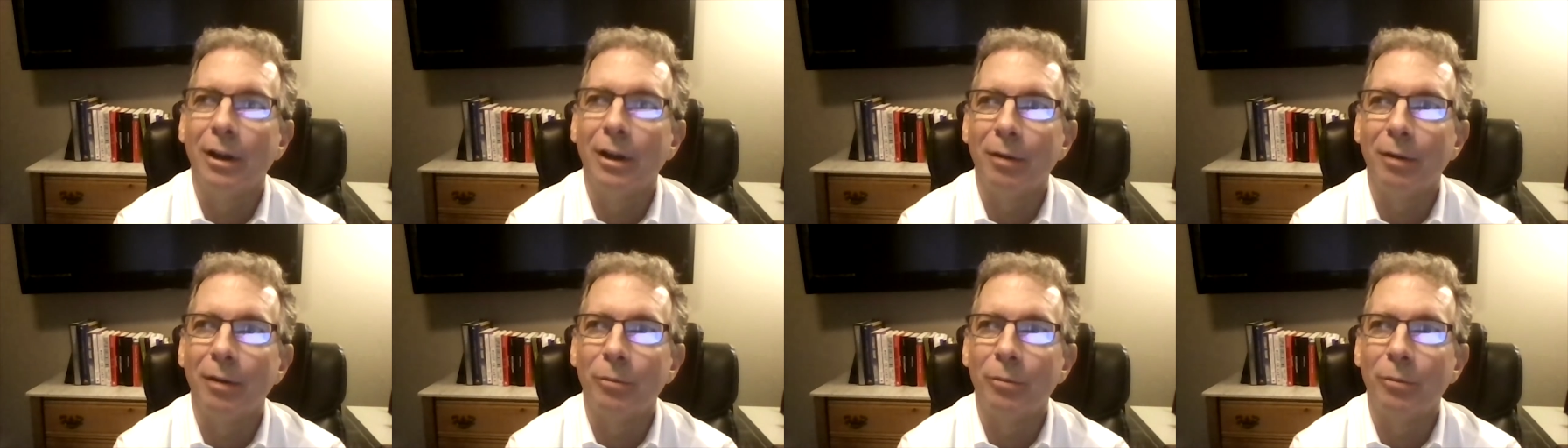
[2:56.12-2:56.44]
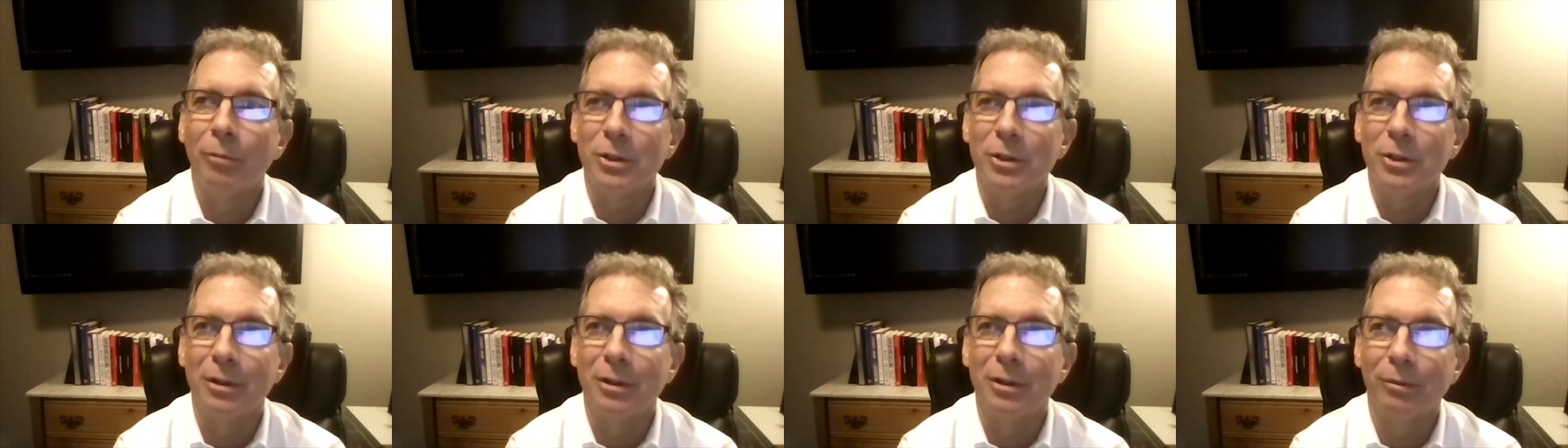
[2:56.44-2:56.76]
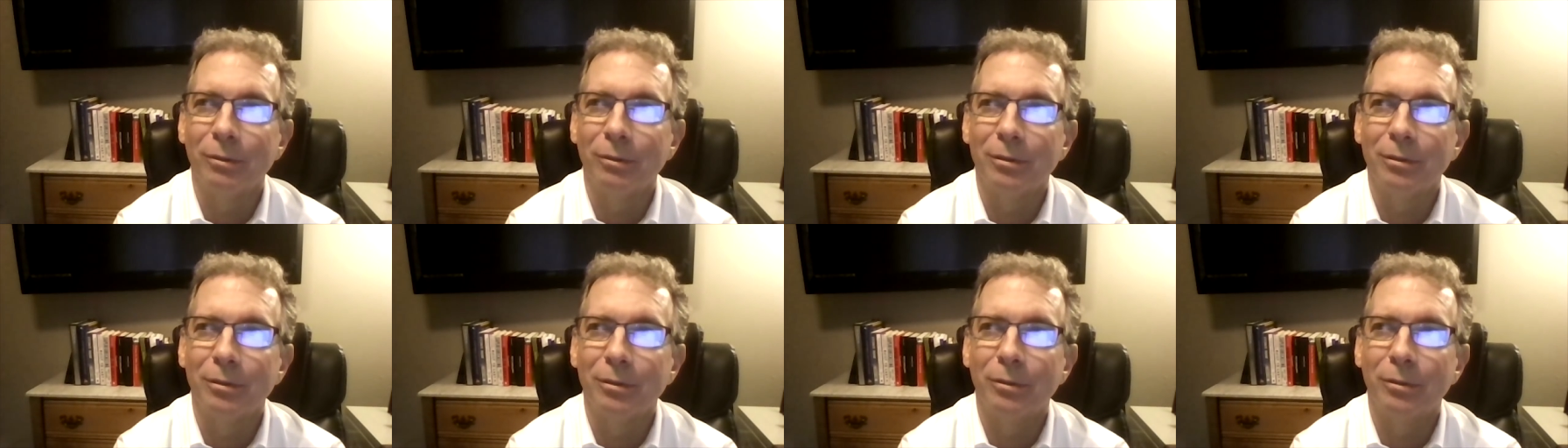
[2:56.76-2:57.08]
which
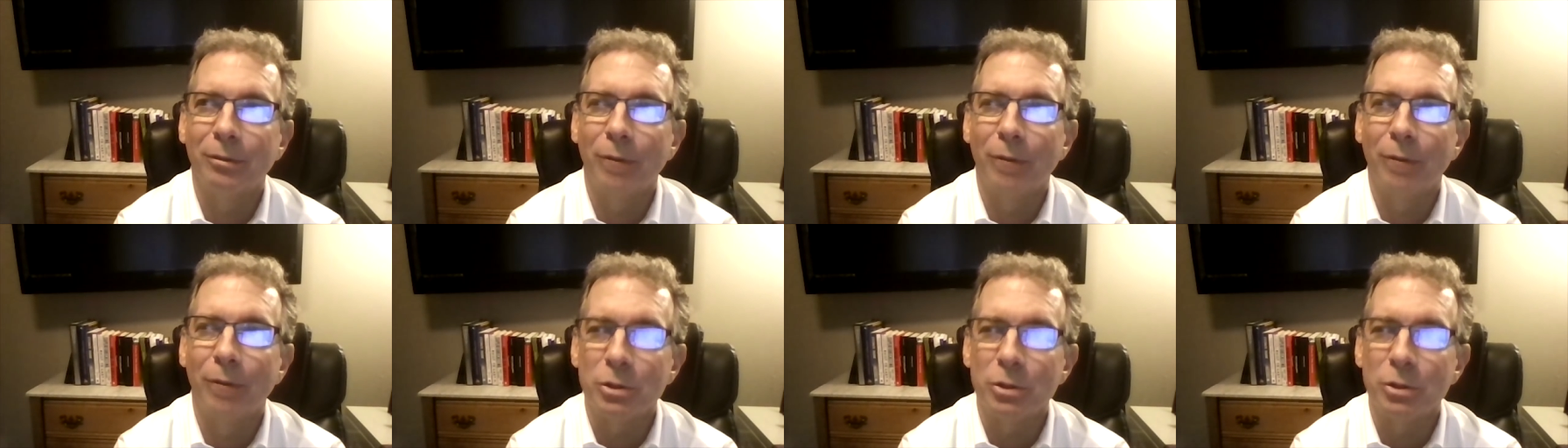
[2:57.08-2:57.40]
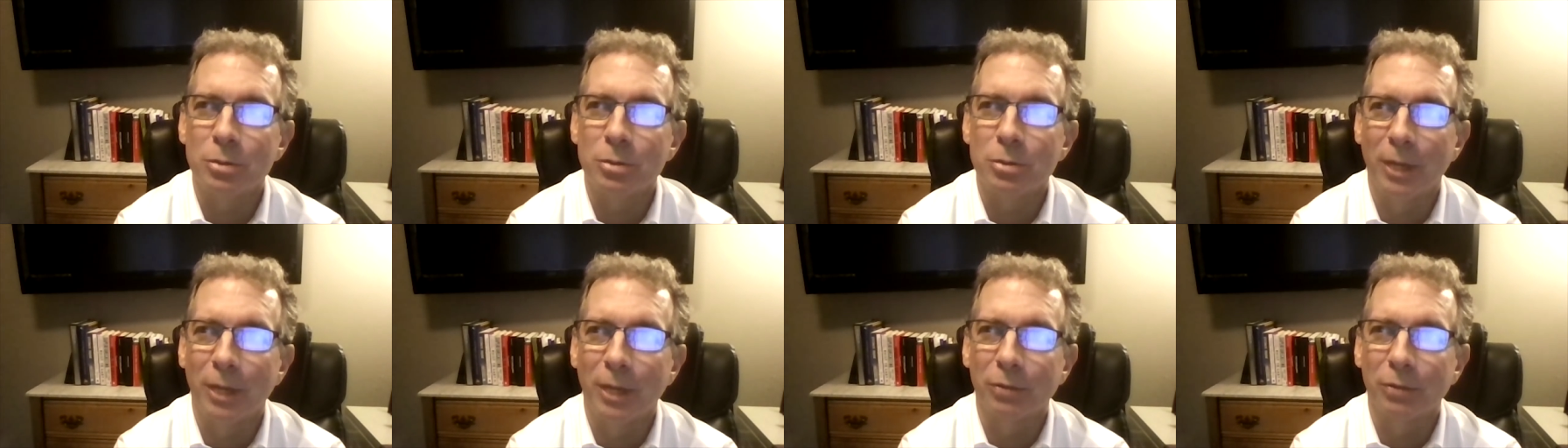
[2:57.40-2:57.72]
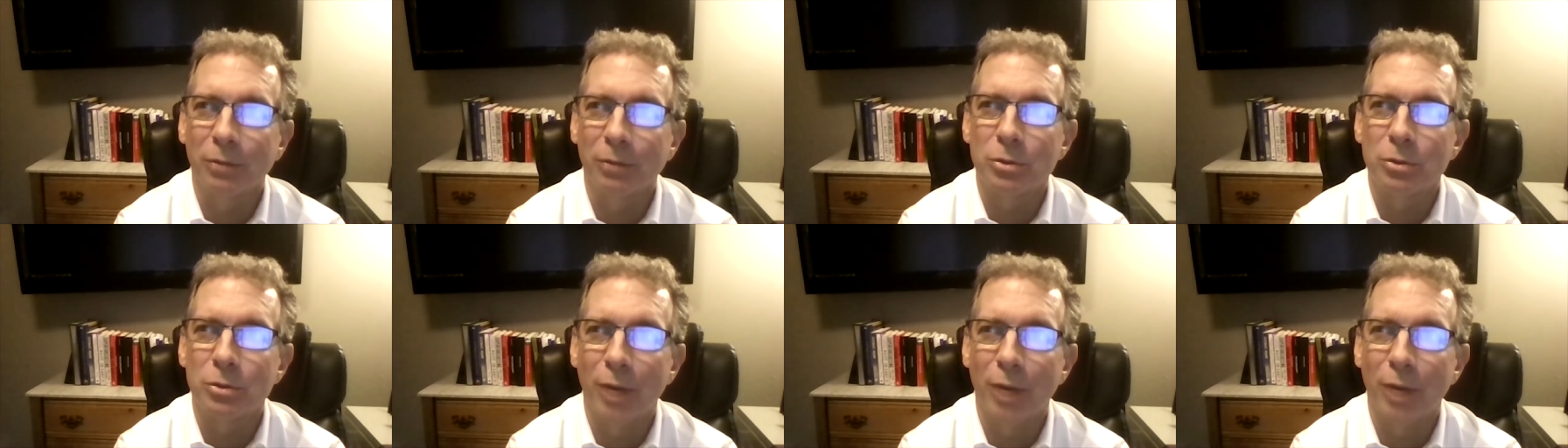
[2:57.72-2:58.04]
in retrospect
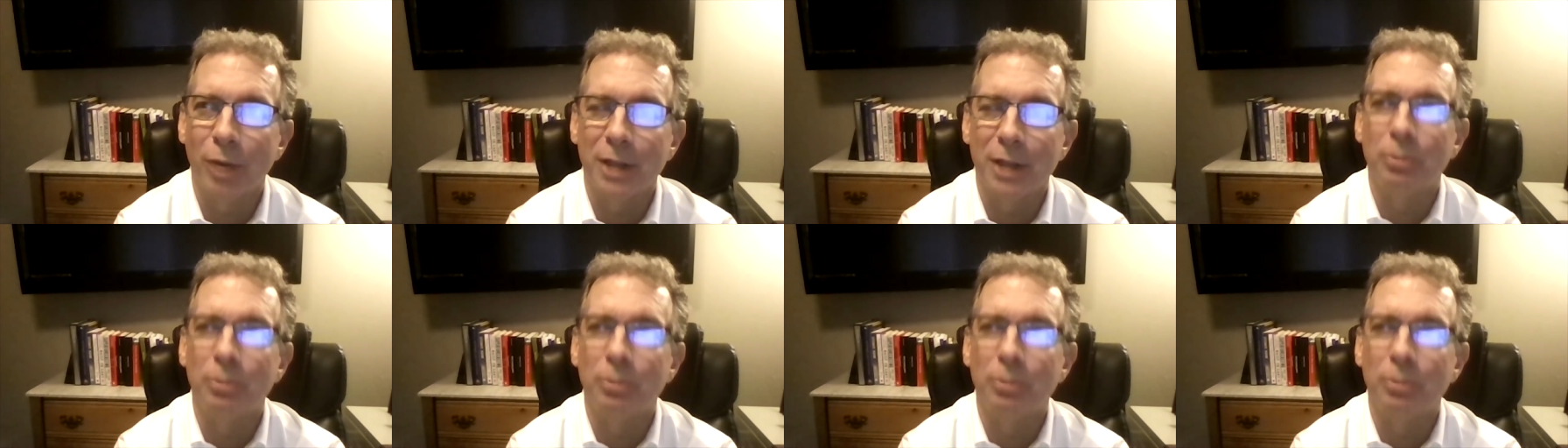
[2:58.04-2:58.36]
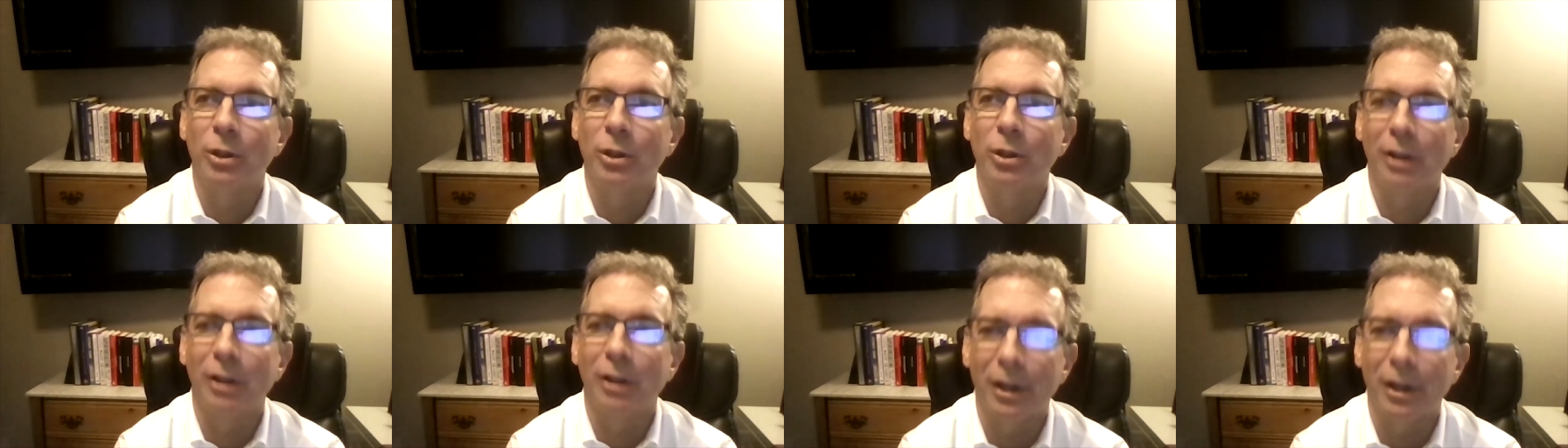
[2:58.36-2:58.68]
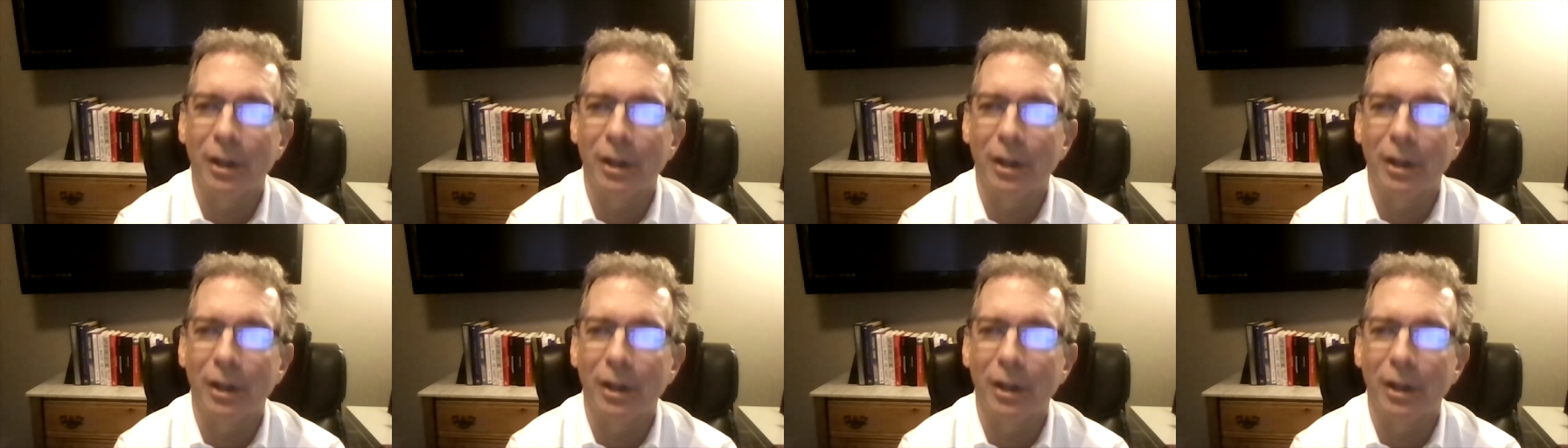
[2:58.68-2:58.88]
was random good luck.